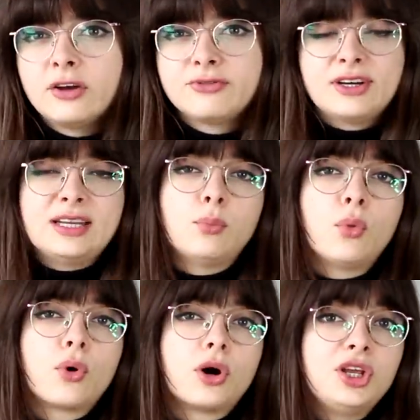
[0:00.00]
find it
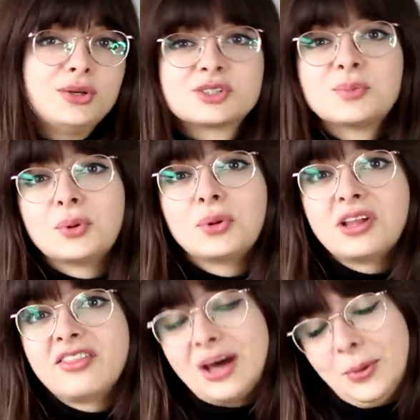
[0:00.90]
more usable
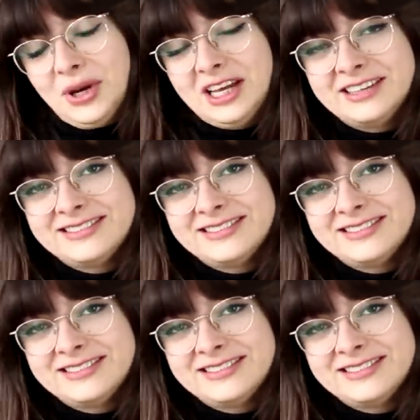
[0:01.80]
in that way.